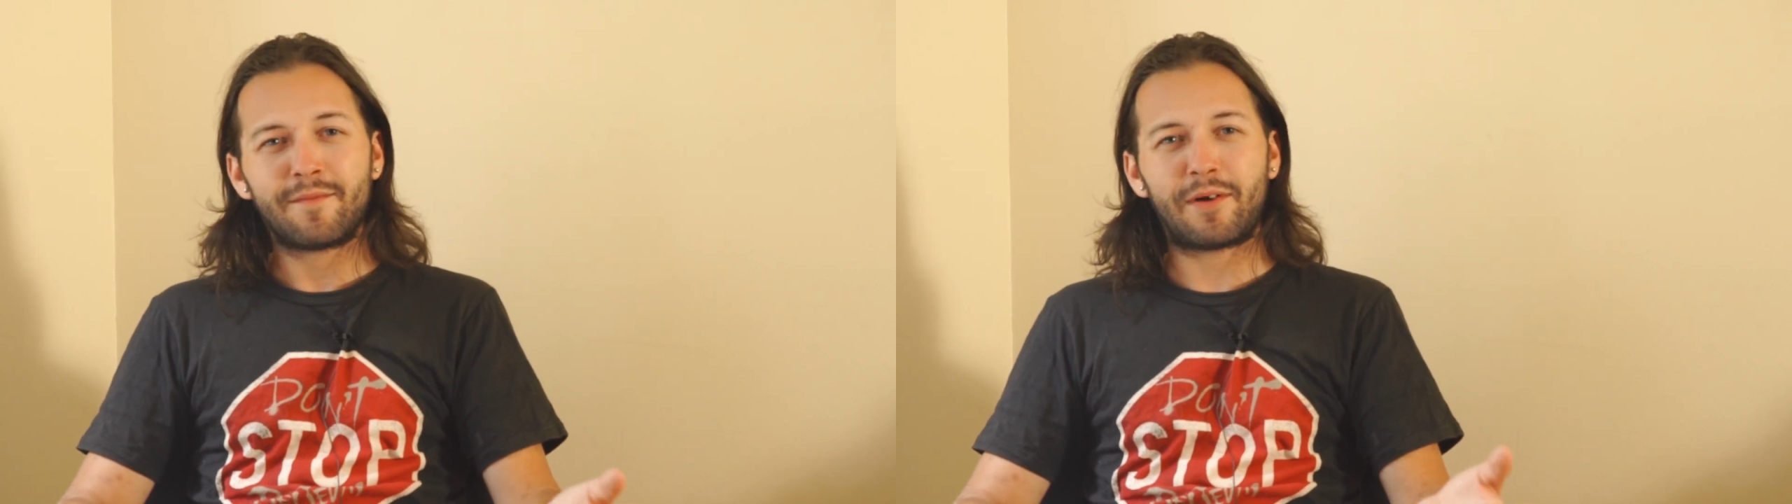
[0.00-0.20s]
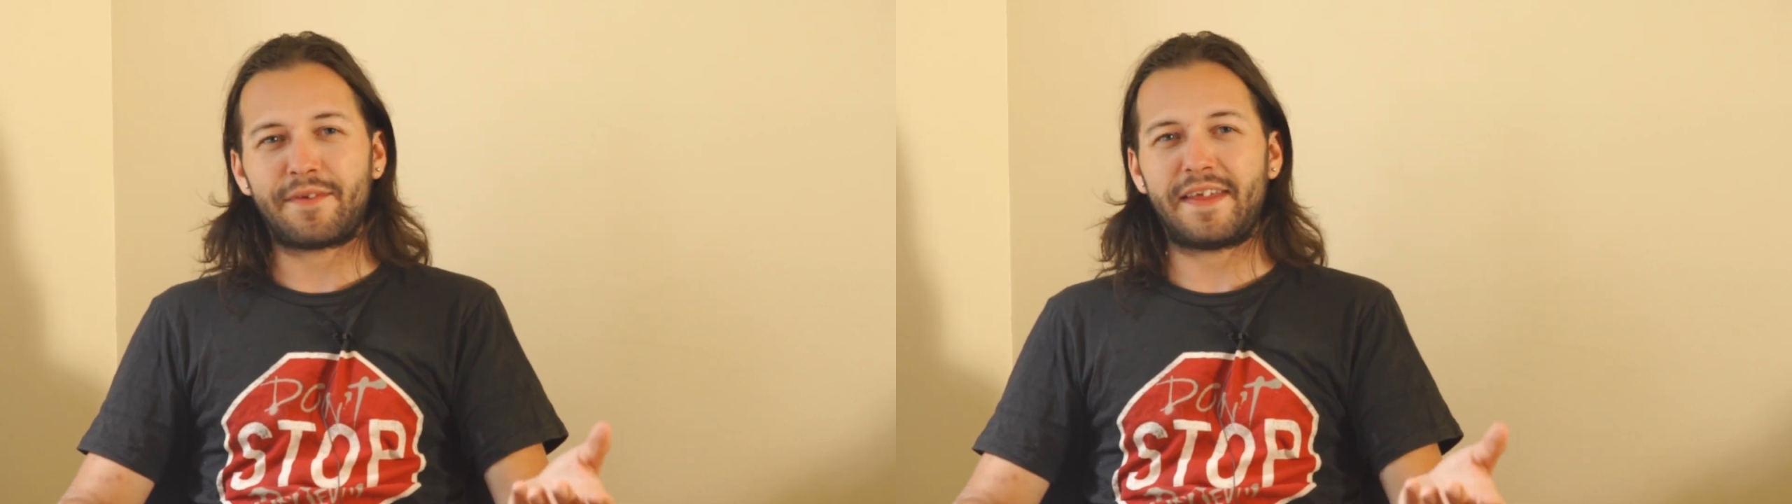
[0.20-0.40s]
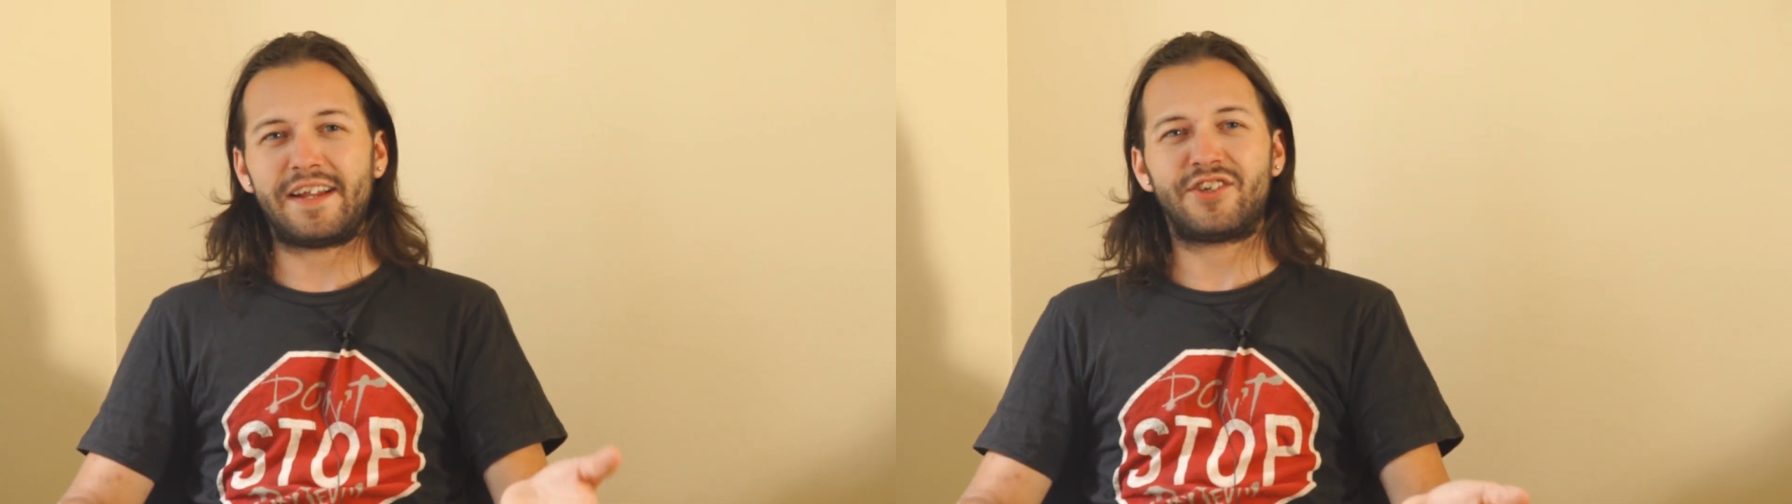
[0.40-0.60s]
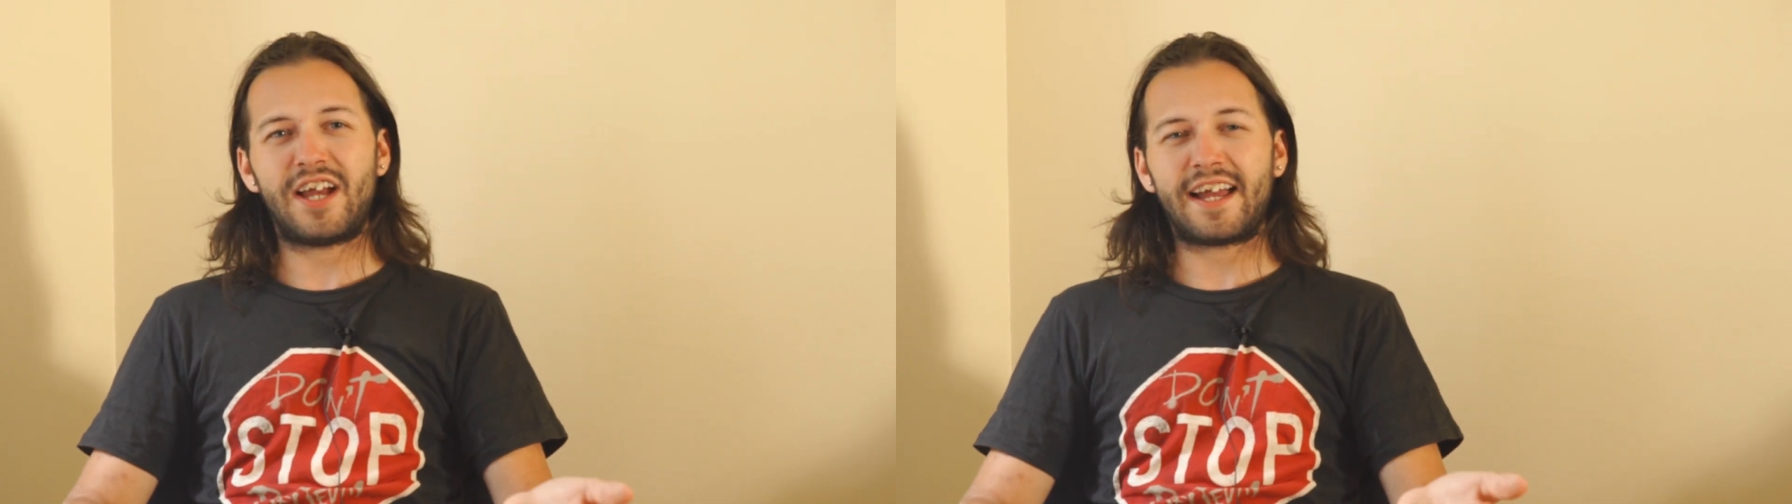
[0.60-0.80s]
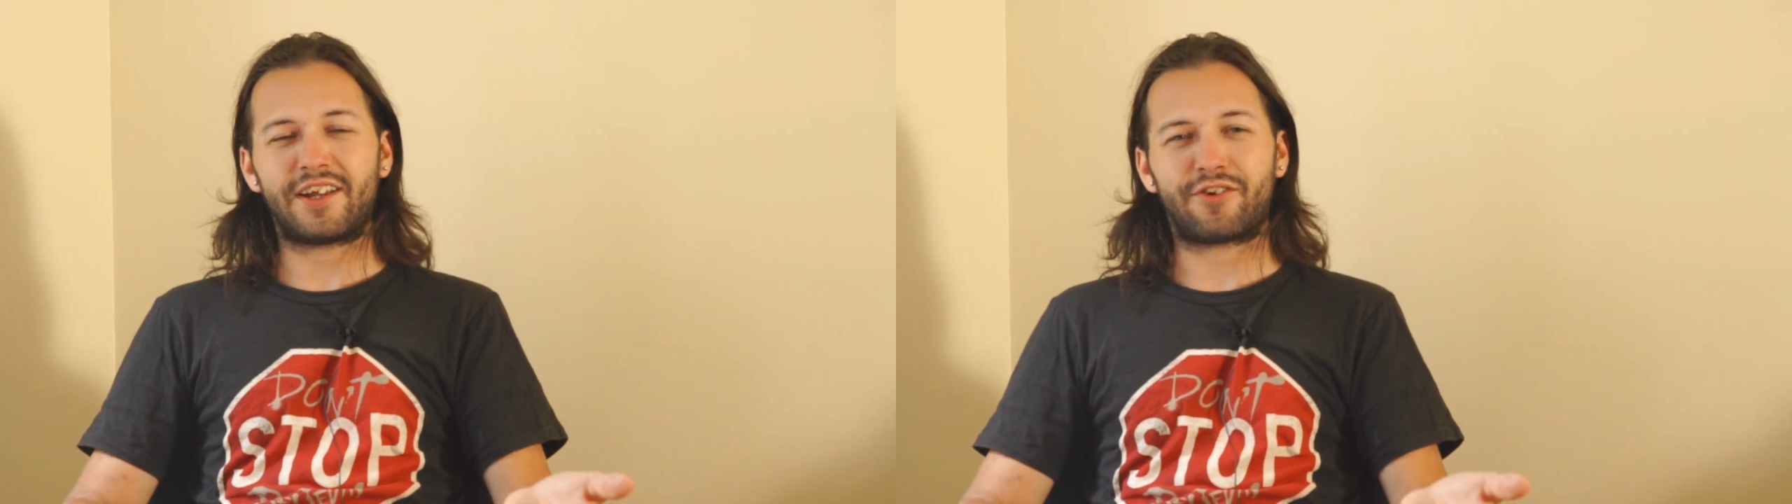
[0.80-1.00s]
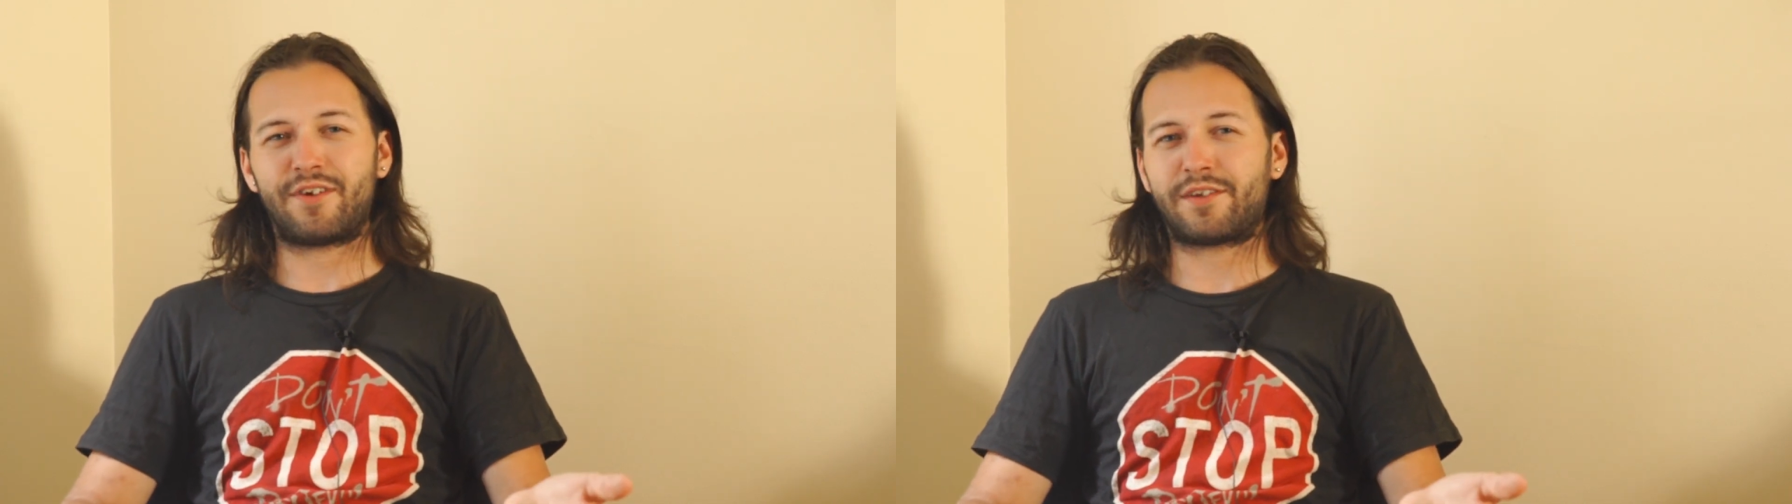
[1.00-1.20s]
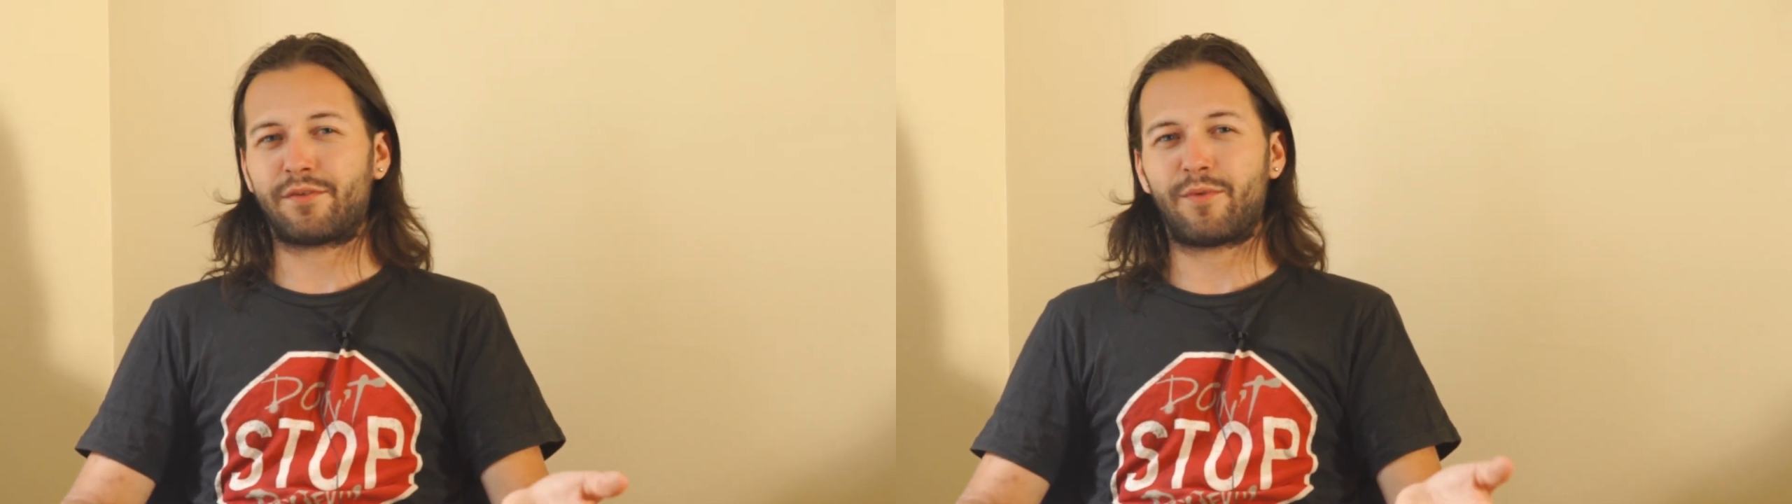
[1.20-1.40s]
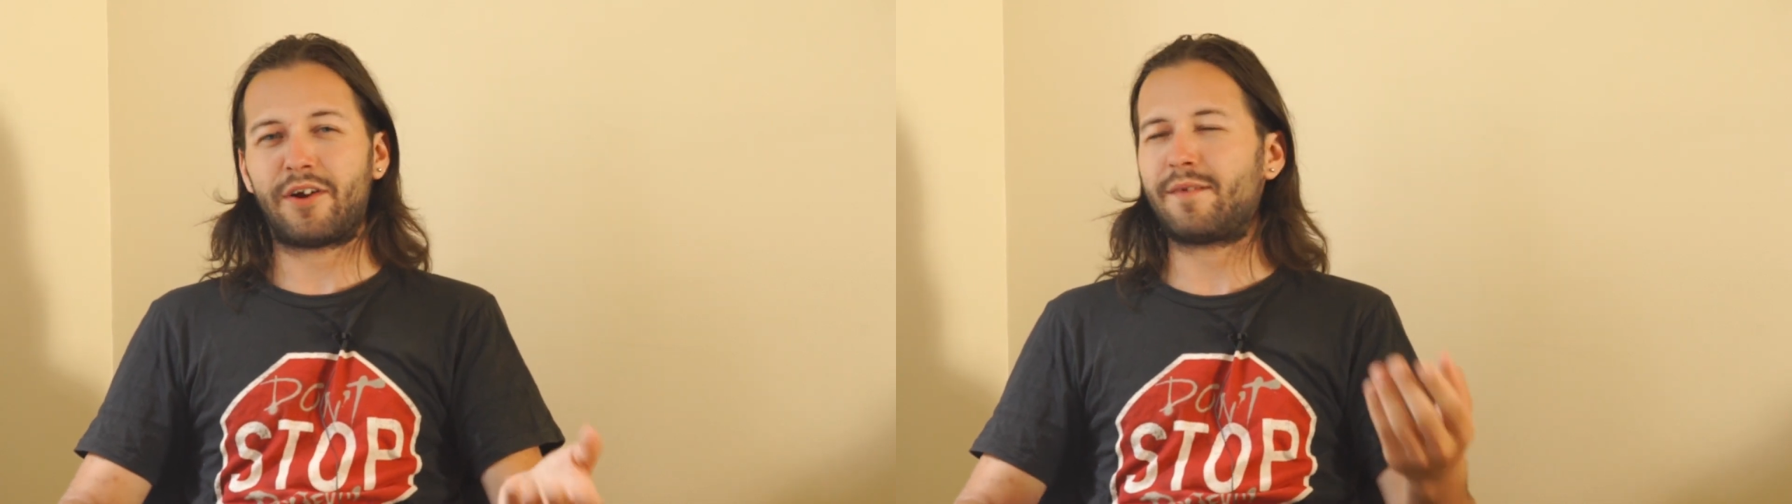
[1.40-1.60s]
but with that jacket Chris
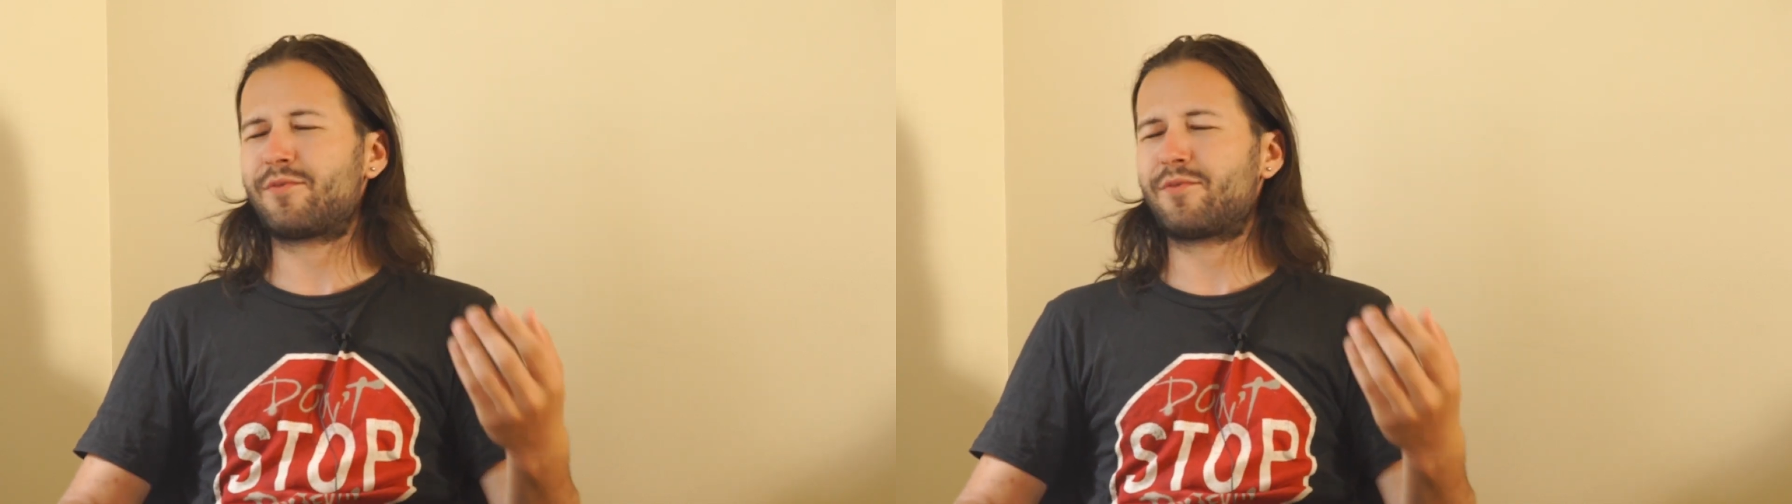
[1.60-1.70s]
was wearing,